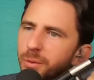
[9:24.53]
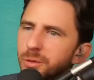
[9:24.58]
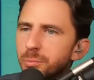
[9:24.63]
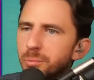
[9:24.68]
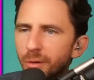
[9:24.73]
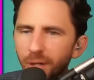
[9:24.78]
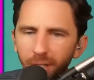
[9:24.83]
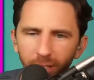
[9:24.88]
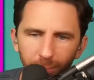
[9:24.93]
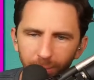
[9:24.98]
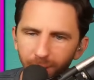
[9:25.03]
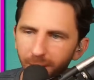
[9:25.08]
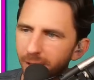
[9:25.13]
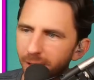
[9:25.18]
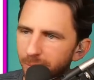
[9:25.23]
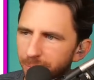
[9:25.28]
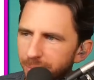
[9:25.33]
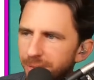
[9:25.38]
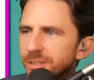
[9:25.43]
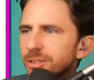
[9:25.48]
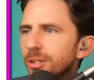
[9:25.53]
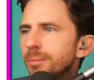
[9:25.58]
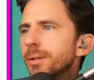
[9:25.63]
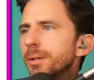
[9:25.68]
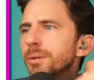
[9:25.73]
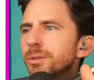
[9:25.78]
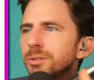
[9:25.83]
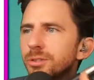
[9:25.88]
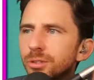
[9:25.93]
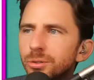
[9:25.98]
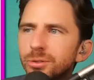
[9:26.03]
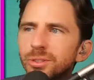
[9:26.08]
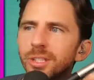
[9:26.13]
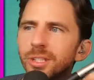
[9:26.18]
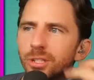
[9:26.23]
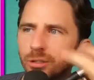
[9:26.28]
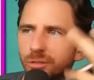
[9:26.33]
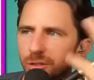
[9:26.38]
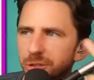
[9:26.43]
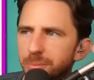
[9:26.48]
bringing up Caitlyn Bristow, but he was using
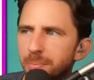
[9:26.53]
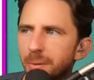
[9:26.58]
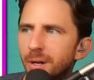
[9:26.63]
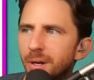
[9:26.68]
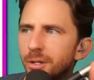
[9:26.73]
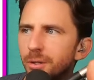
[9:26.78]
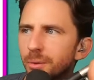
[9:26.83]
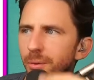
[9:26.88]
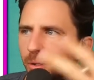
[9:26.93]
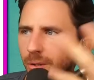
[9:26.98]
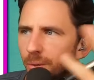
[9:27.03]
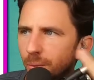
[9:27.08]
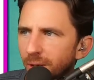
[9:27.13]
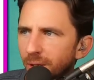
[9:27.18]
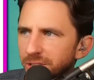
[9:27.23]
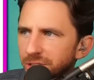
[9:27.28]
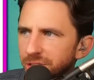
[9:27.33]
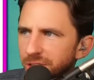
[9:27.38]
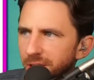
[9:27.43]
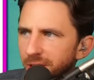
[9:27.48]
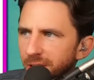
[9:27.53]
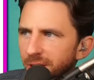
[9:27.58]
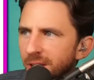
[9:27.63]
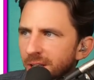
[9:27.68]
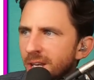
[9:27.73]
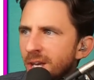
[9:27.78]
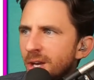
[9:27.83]
it to respond to a question,